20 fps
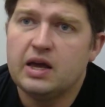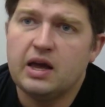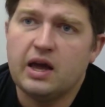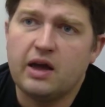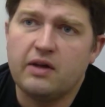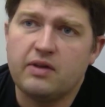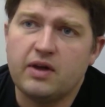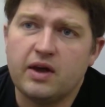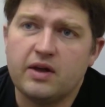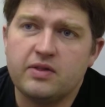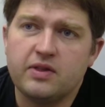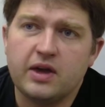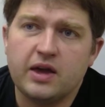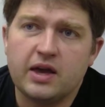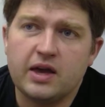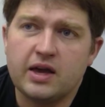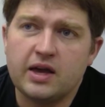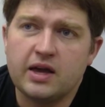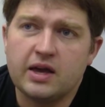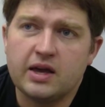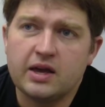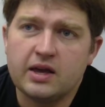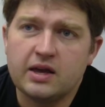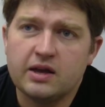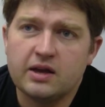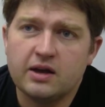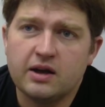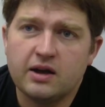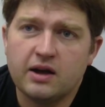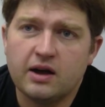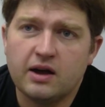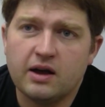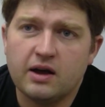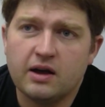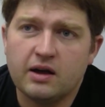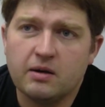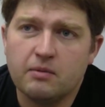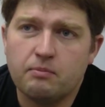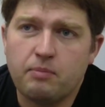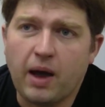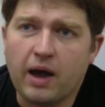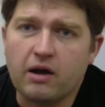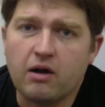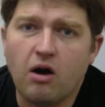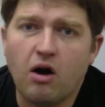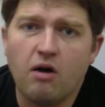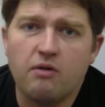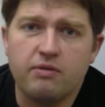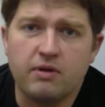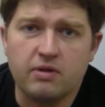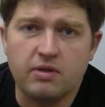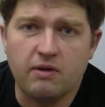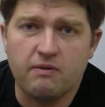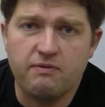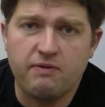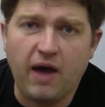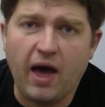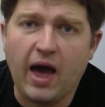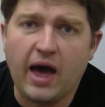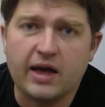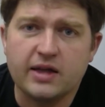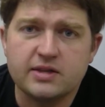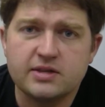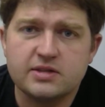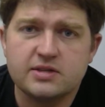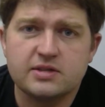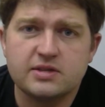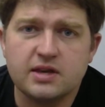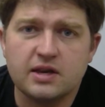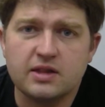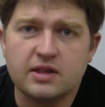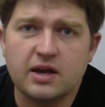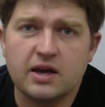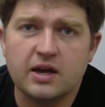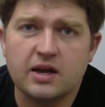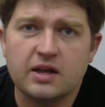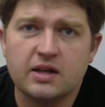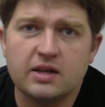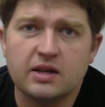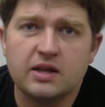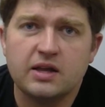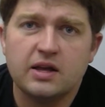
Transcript: and then they back off on the fats, and then